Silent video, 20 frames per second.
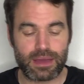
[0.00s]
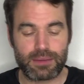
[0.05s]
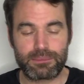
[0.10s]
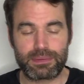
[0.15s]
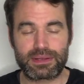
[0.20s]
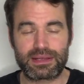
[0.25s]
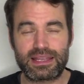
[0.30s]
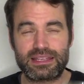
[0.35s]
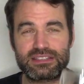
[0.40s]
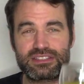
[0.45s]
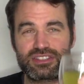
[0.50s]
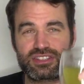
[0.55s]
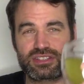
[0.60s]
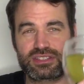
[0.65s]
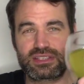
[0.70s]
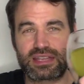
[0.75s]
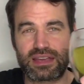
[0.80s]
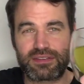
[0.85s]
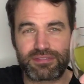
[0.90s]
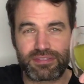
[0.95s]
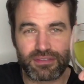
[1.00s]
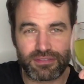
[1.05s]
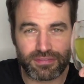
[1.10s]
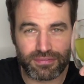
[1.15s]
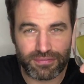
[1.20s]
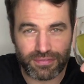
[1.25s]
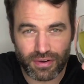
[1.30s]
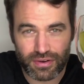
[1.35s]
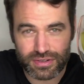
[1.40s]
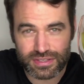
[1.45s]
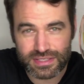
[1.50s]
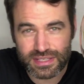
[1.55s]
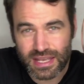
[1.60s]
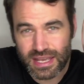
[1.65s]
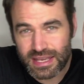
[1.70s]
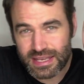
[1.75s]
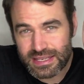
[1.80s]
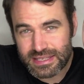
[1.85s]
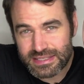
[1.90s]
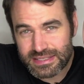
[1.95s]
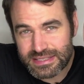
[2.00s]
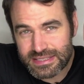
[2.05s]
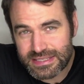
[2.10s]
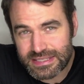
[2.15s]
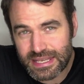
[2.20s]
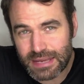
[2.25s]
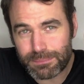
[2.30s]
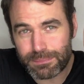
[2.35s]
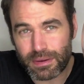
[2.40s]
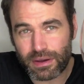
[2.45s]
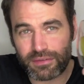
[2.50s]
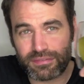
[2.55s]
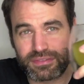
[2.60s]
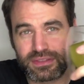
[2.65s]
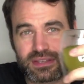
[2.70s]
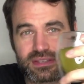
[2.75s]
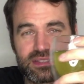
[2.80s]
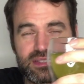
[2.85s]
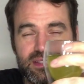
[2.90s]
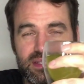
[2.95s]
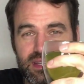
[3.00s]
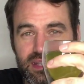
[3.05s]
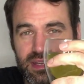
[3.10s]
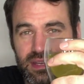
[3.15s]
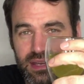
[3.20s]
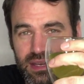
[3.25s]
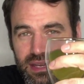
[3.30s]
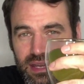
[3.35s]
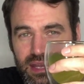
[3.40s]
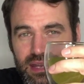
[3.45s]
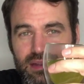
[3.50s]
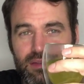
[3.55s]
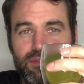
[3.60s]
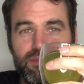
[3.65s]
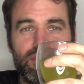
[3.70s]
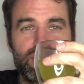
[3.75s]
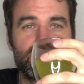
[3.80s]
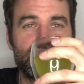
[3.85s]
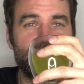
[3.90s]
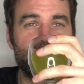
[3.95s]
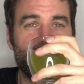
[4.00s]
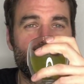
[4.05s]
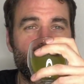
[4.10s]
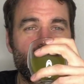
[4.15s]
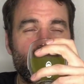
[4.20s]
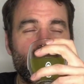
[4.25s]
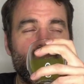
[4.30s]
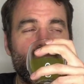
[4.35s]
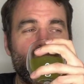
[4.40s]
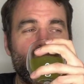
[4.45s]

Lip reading: But let's just have a first sip of this tea in the first brewing.